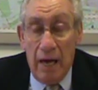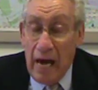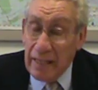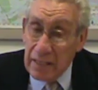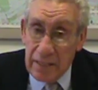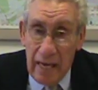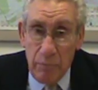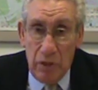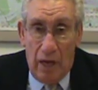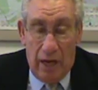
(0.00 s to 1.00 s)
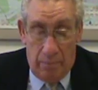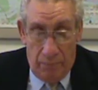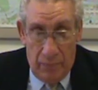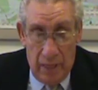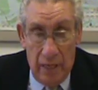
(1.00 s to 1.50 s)
At the same time,
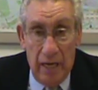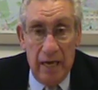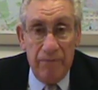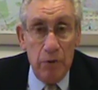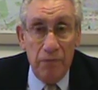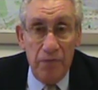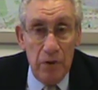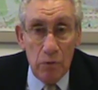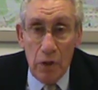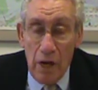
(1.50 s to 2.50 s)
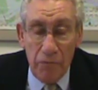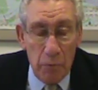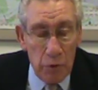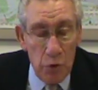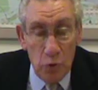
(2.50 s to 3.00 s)
if you feel
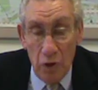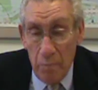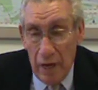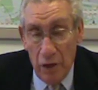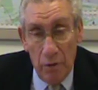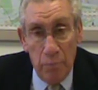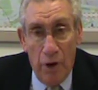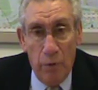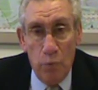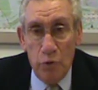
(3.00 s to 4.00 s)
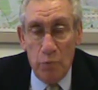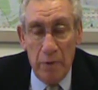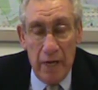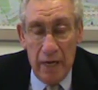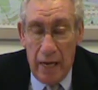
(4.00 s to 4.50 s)
comfortable, you can make an appointment with
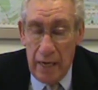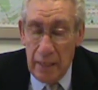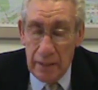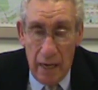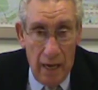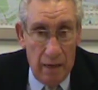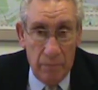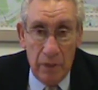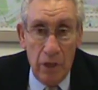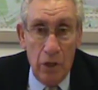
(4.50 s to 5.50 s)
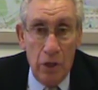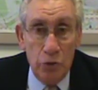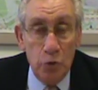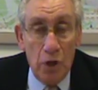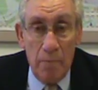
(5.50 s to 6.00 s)
me at any time
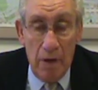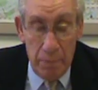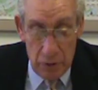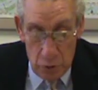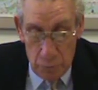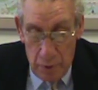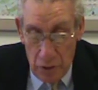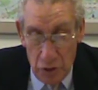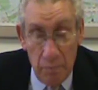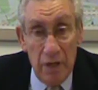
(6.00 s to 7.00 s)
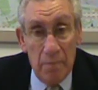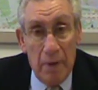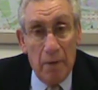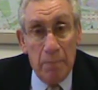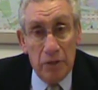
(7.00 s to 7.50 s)
to come up and to speak to me
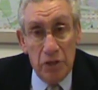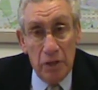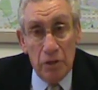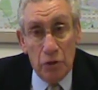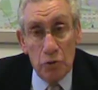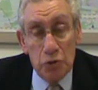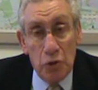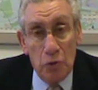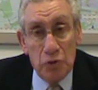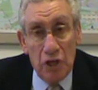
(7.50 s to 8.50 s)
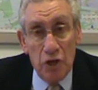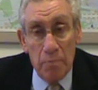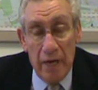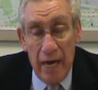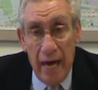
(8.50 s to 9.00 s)
about particular concerns that you
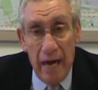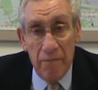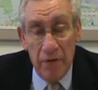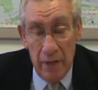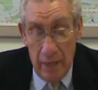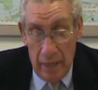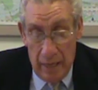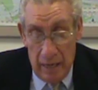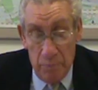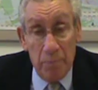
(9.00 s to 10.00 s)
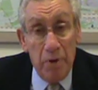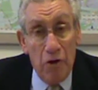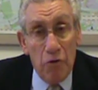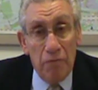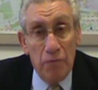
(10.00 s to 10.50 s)
may have in
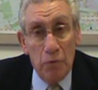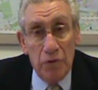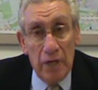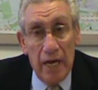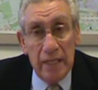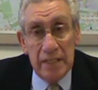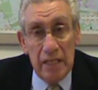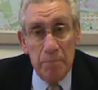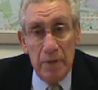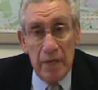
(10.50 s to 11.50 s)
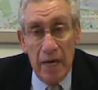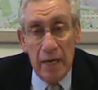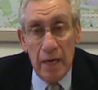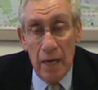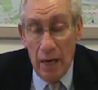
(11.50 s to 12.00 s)
preparing for the
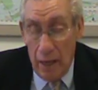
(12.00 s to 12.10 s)
edTPA